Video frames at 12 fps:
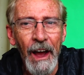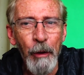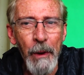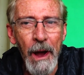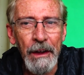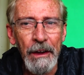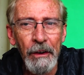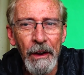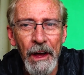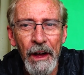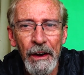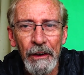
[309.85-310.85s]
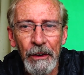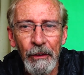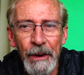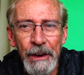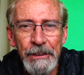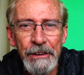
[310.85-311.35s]
I might go down and
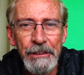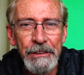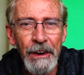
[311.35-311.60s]
grease the